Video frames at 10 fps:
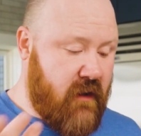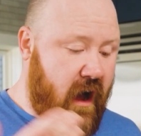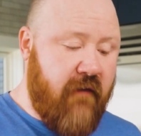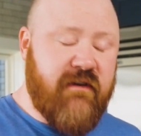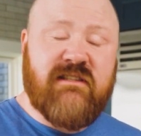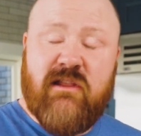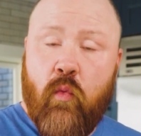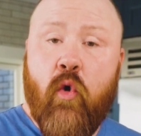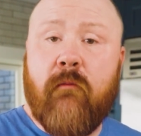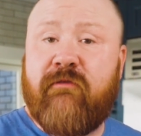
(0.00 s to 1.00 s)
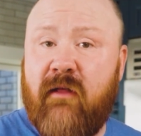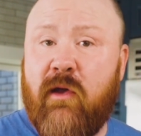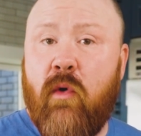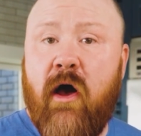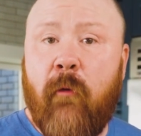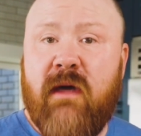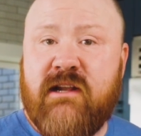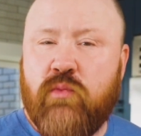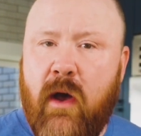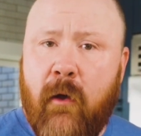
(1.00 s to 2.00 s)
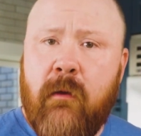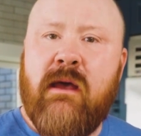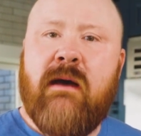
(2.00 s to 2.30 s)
Obviously, the warm filling will help that as well,